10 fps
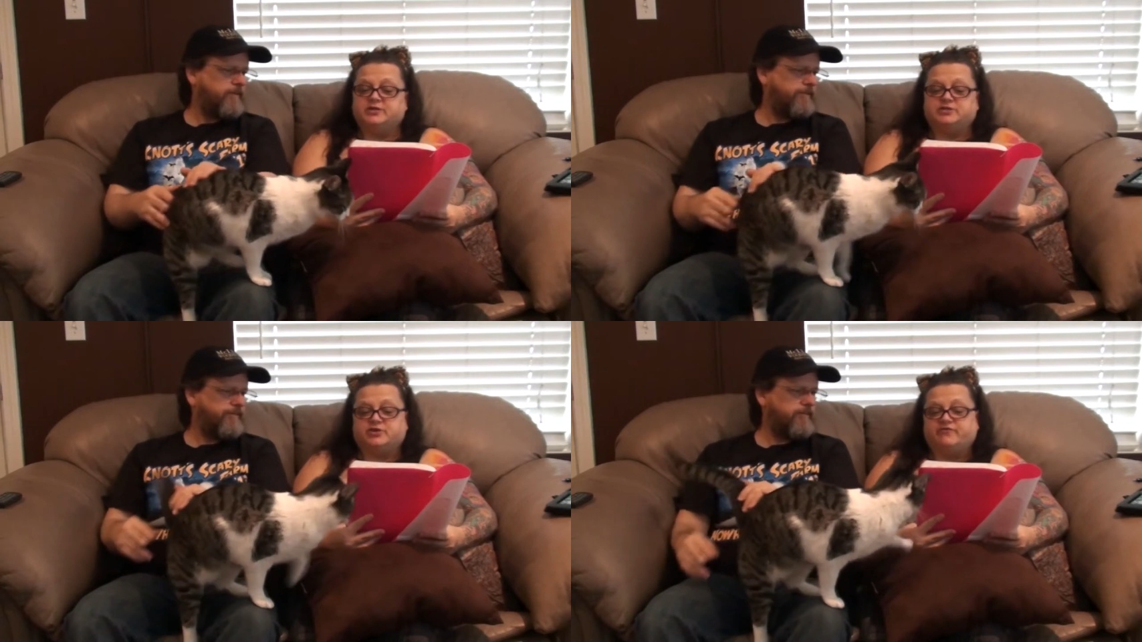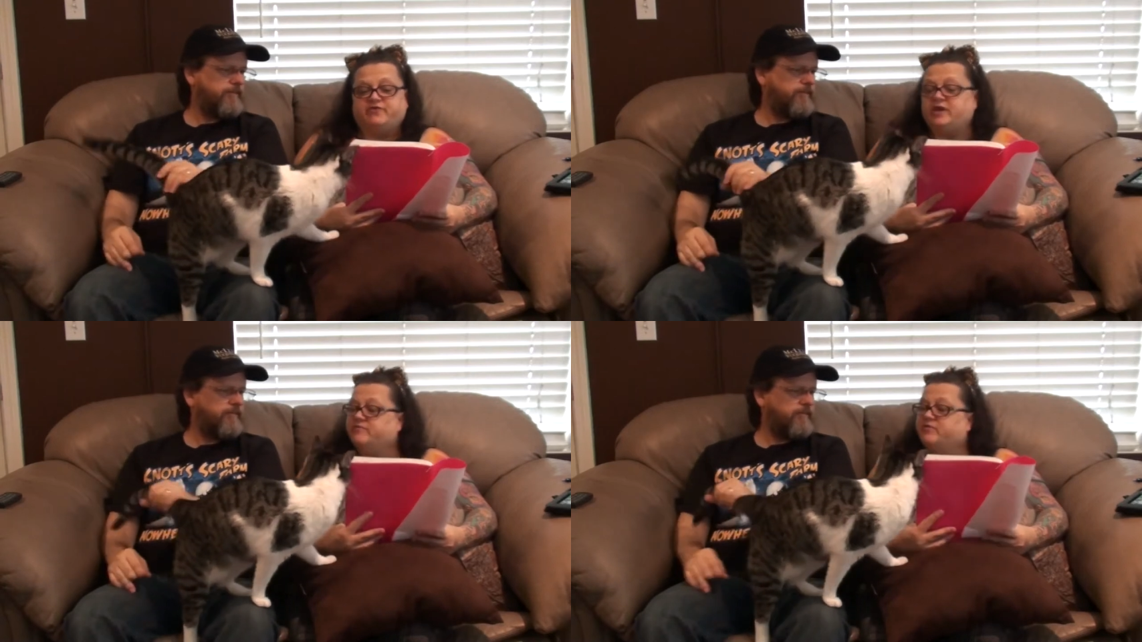Speaker 1: is your
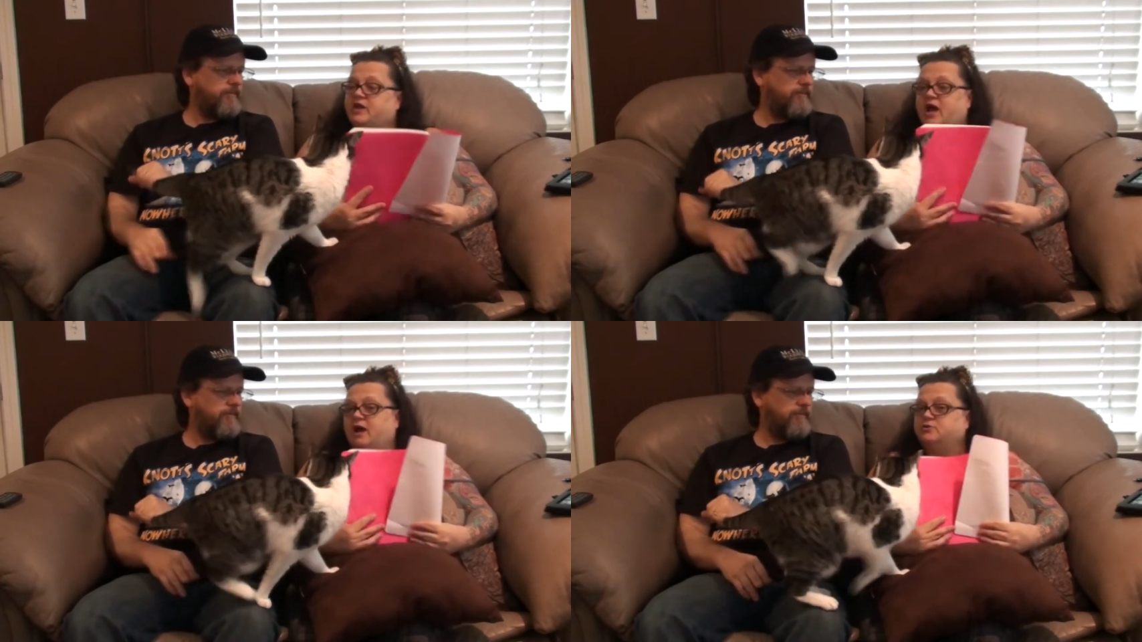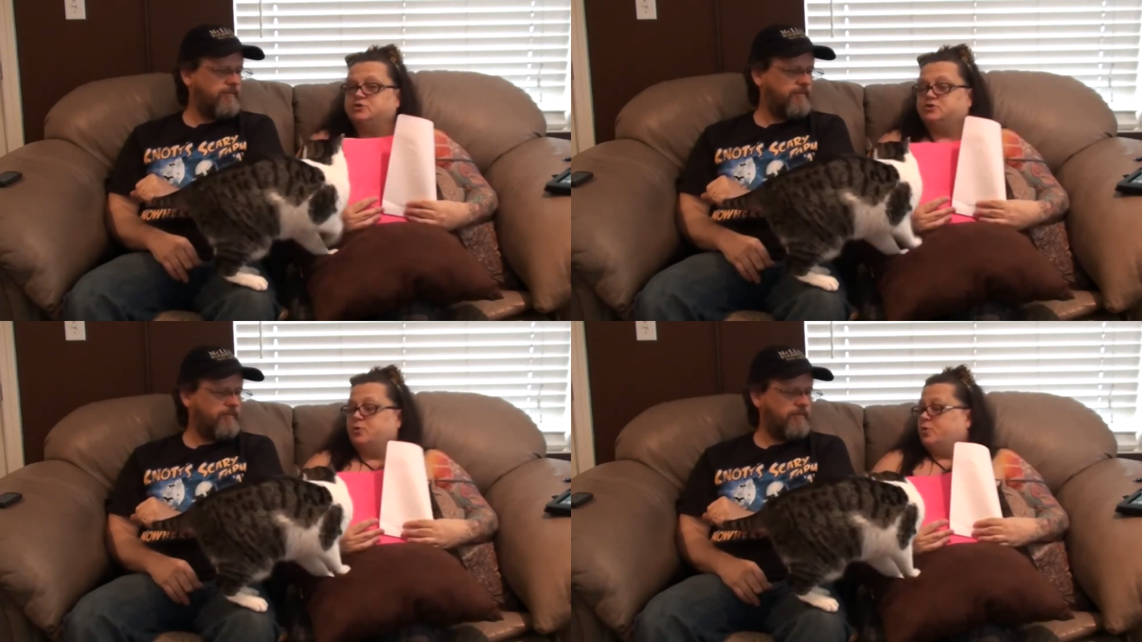favorite
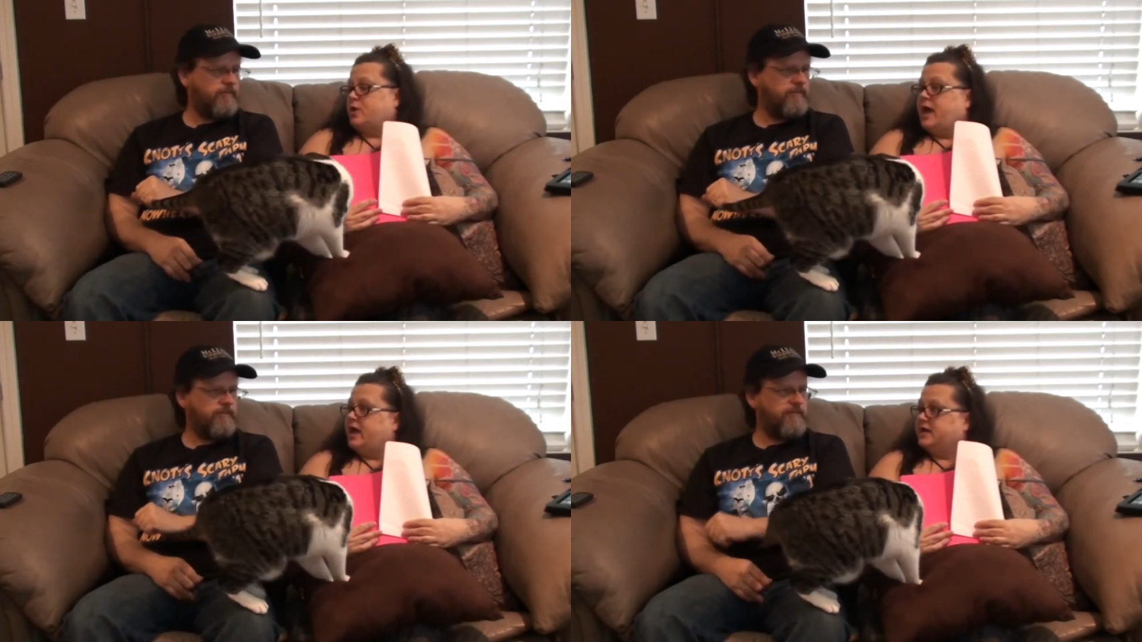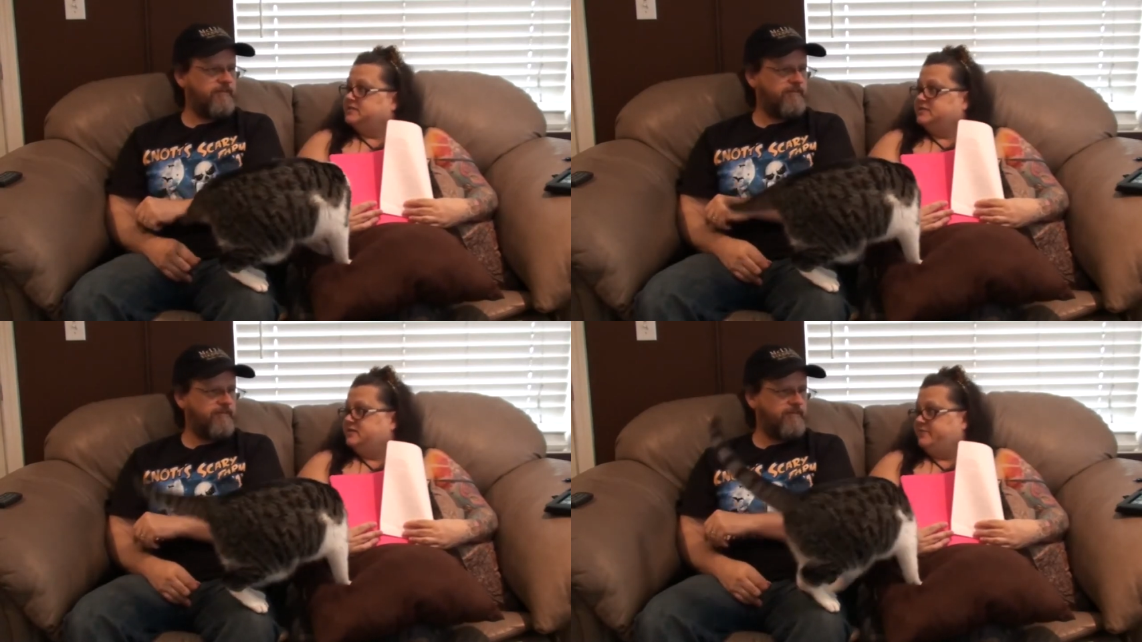outdoor
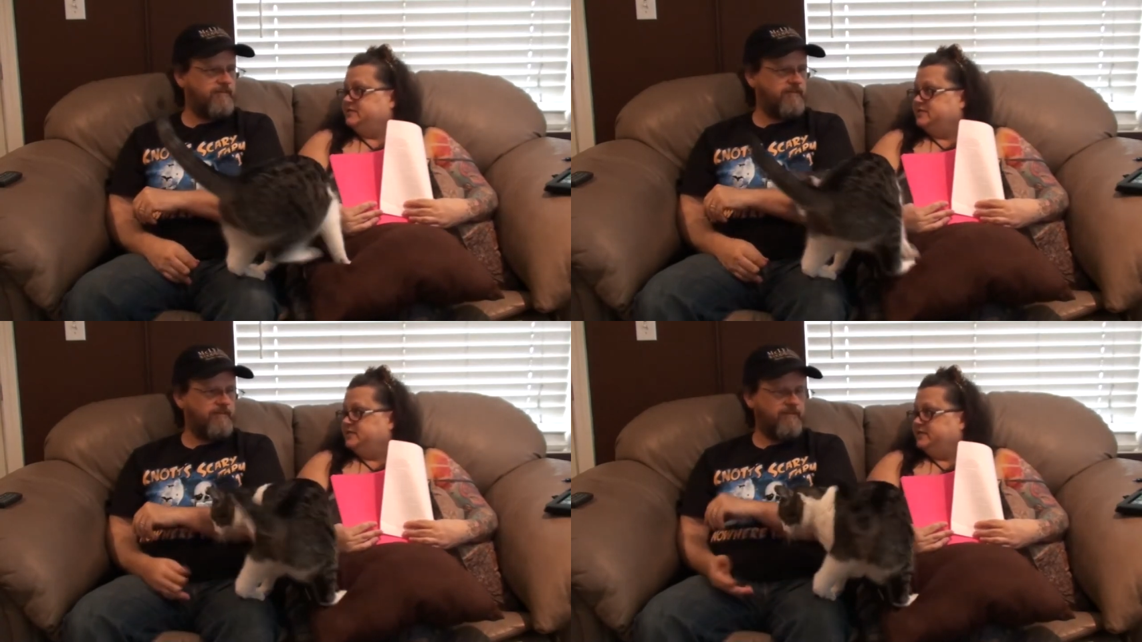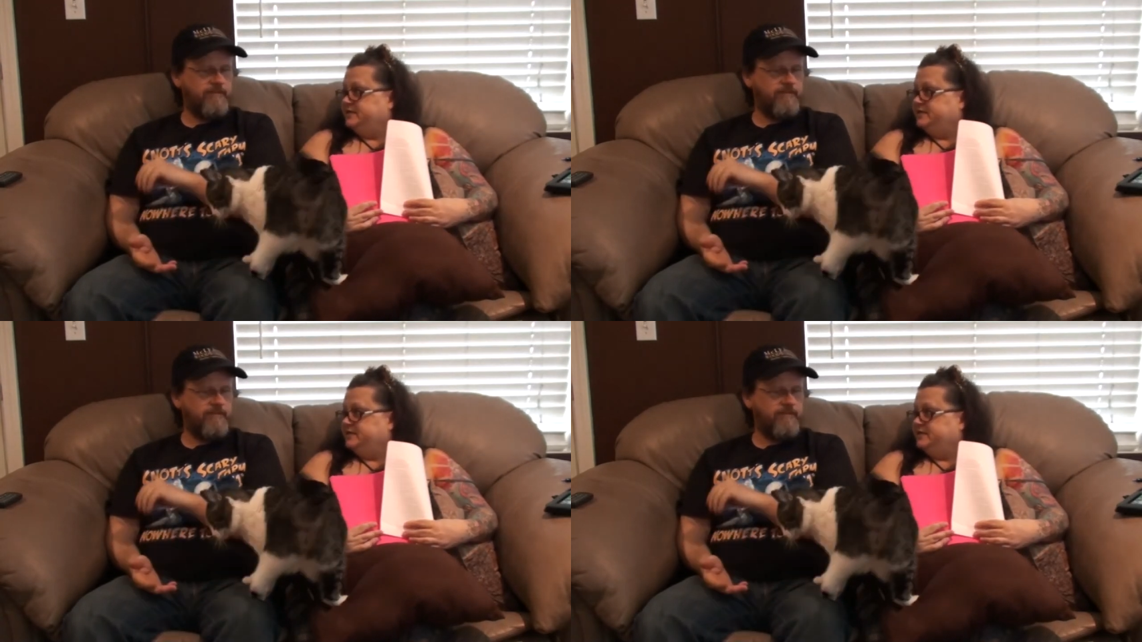activity?